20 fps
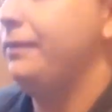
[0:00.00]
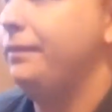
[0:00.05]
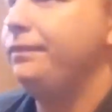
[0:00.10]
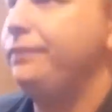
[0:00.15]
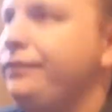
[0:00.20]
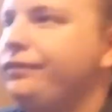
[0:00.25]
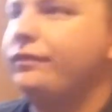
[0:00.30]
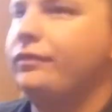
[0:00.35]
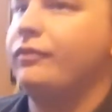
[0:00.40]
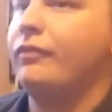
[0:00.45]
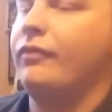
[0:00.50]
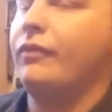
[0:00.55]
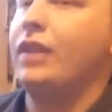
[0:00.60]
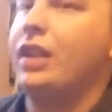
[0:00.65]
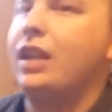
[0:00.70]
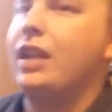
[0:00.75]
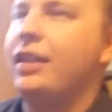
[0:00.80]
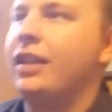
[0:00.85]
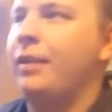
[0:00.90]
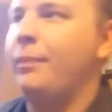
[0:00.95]
uh, god,
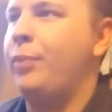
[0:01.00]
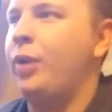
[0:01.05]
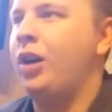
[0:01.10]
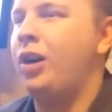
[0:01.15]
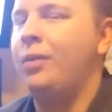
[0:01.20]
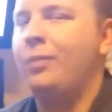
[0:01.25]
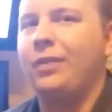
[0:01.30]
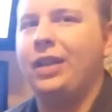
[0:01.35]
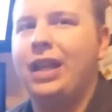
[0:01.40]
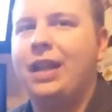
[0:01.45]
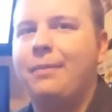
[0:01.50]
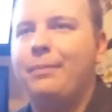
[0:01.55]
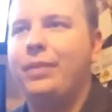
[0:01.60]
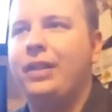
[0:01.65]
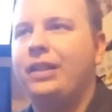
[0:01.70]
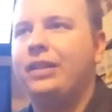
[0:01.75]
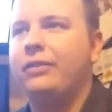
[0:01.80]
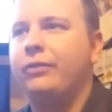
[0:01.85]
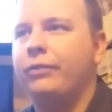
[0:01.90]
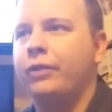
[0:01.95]
the palm
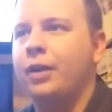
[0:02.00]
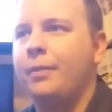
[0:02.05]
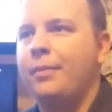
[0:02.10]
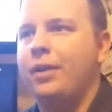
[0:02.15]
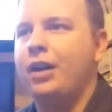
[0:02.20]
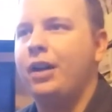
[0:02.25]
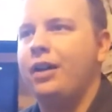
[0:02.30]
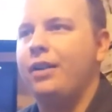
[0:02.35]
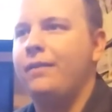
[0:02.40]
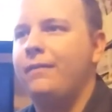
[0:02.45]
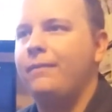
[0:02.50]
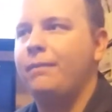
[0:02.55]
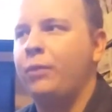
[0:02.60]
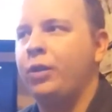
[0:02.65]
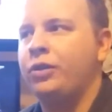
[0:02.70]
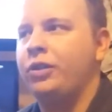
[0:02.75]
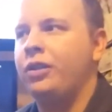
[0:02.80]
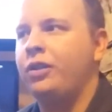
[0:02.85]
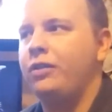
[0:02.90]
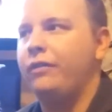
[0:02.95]
lambic from uh,
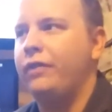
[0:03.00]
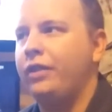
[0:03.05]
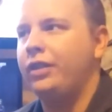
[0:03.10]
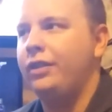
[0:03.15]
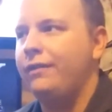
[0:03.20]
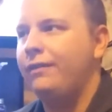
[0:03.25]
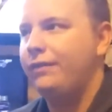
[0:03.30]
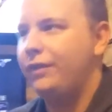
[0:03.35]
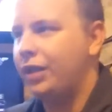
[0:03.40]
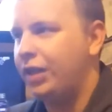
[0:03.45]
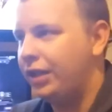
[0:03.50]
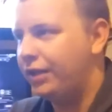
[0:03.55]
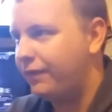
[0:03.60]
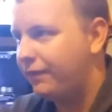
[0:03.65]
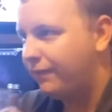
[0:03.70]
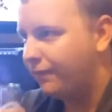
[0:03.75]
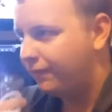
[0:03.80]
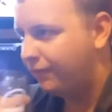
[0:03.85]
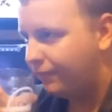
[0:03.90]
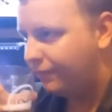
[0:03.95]
Merchant Vin, kind
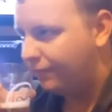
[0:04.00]
of.